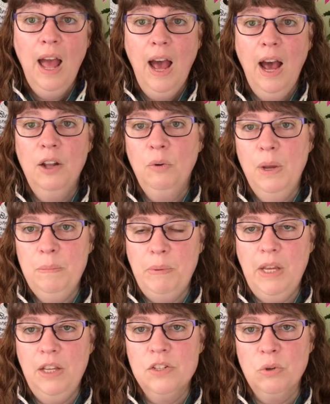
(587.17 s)
how do I
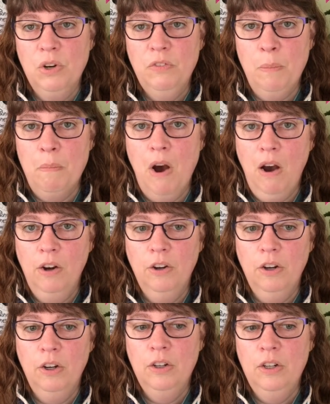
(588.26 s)
be sort of a
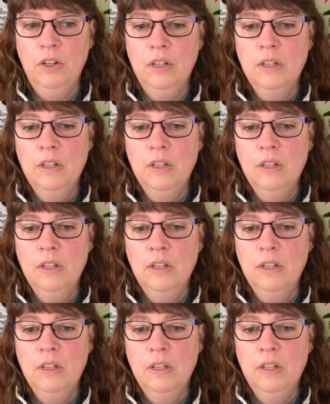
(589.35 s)
modern